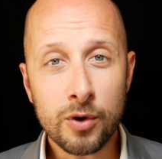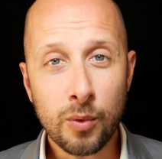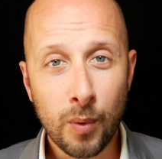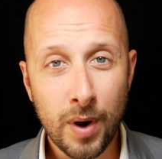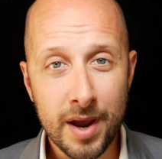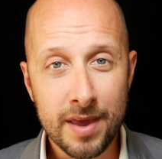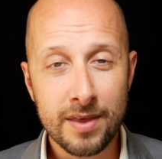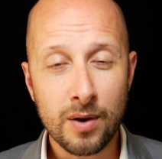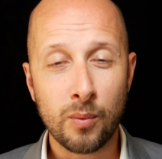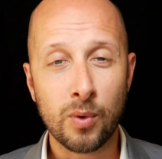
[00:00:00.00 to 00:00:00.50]

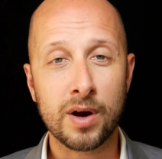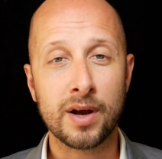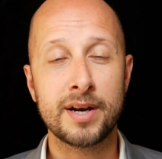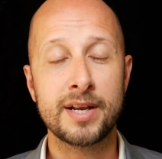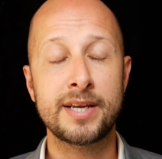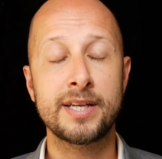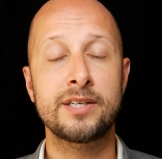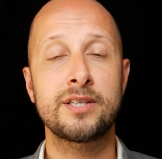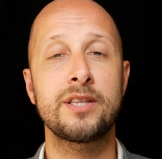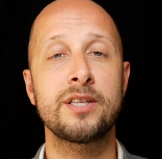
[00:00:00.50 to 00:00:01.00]
way that we're going to
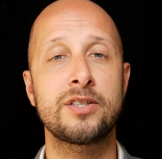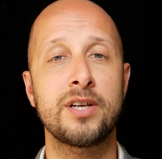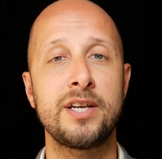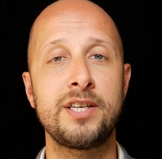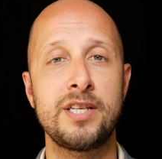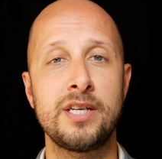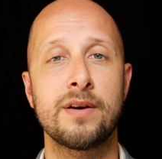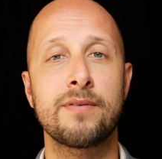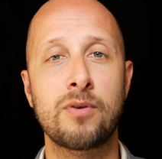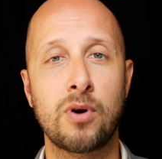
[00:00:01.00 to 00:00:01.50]
get to this
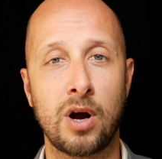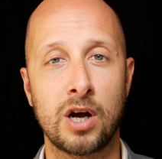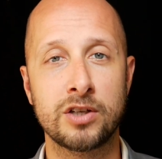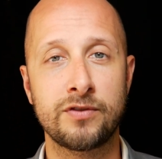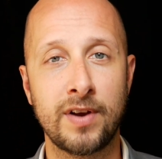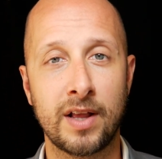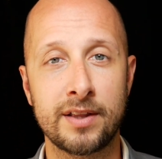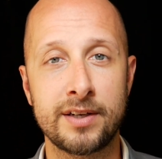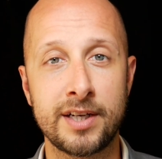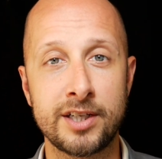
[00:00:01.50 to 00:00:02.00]
idea of
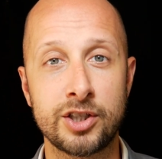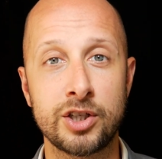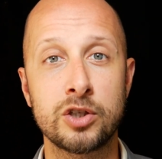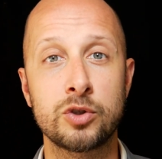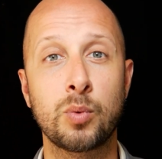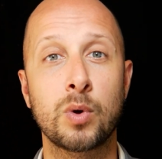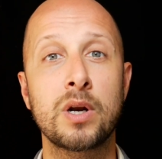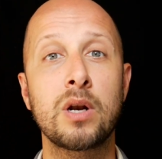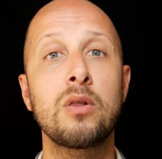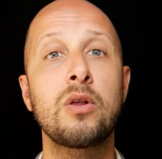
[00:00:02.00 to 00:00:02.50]
cross-validation is
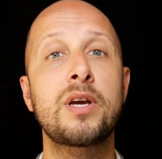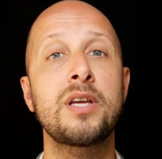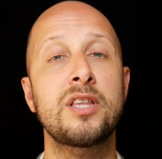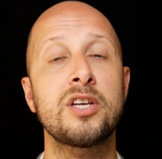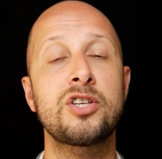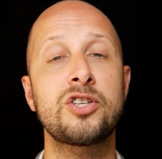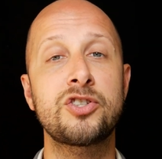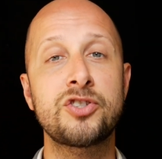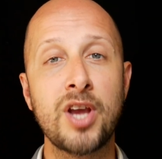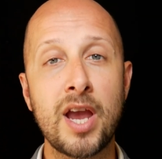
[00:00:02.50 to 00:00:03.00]
we're going to look at the
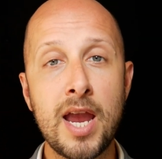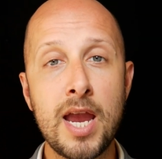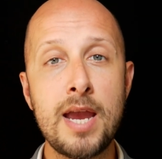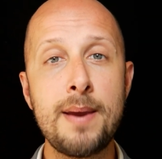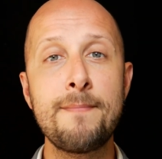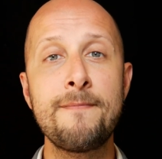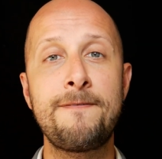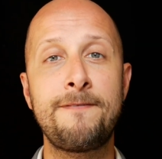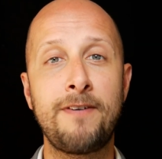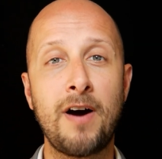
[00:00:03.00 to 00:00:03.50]

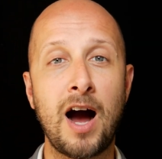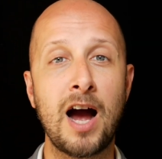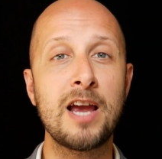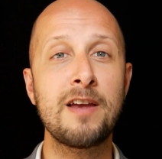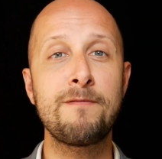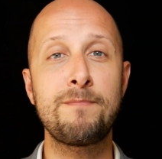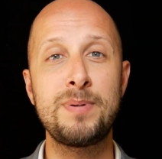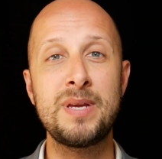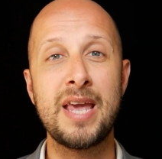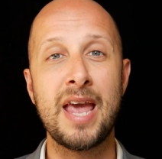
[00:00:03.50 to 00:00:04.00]
same
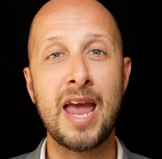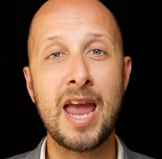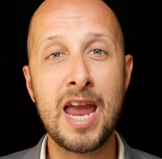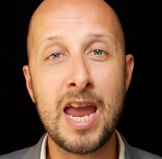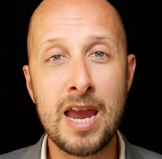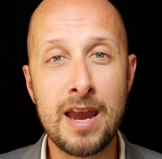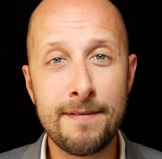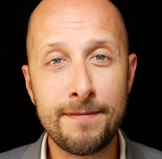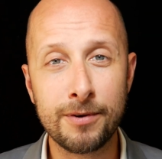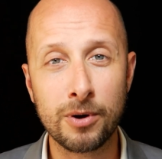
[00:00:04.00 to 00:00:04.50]
5
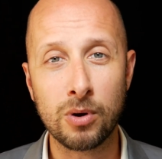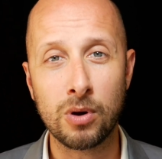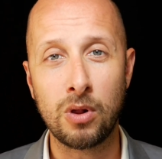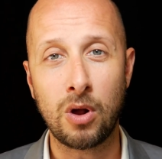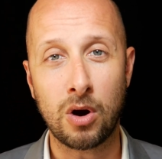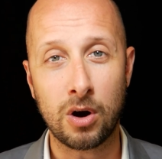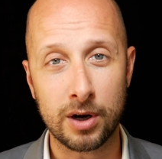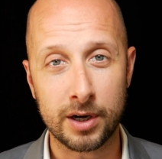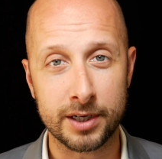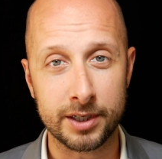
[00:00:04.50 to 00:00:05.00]
behavioral
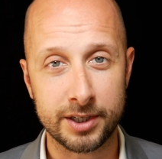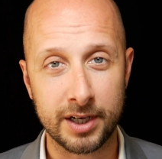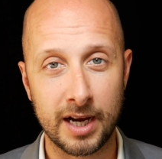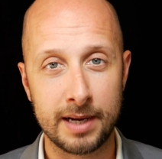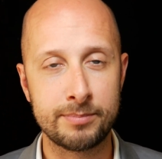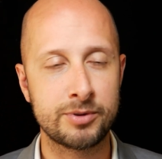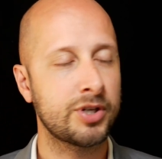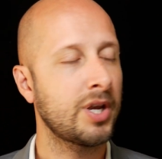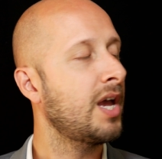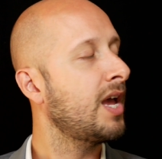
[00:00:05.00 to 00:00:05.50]

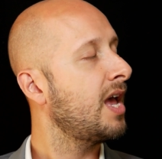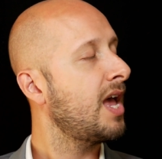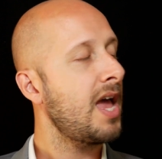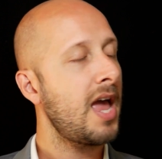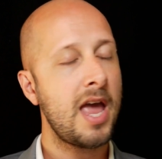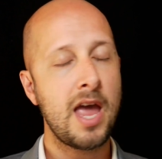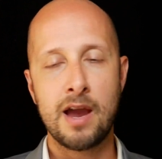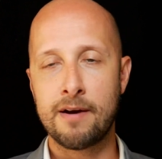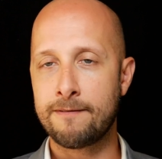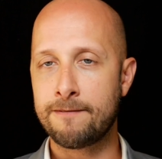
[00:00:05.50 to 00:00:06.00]
archetypes
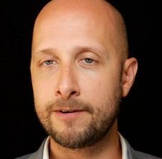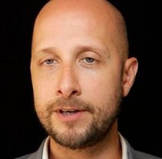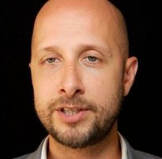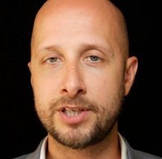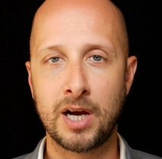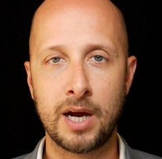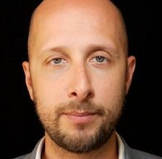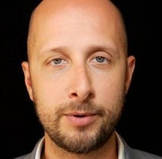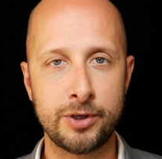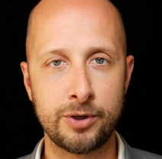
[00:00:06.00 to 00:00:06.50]
every
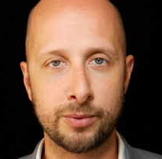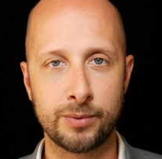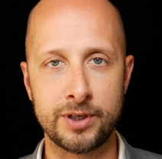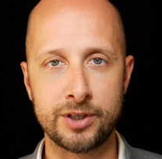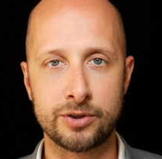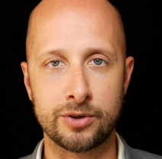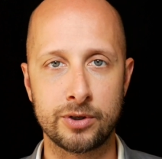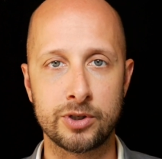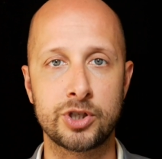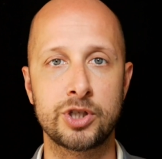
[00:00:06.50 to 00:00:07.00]
time we do
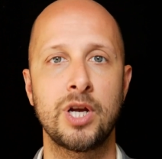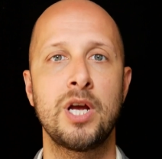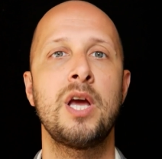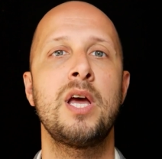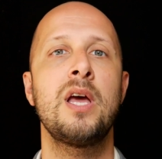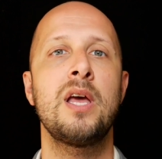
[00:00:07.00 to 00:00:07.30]
research.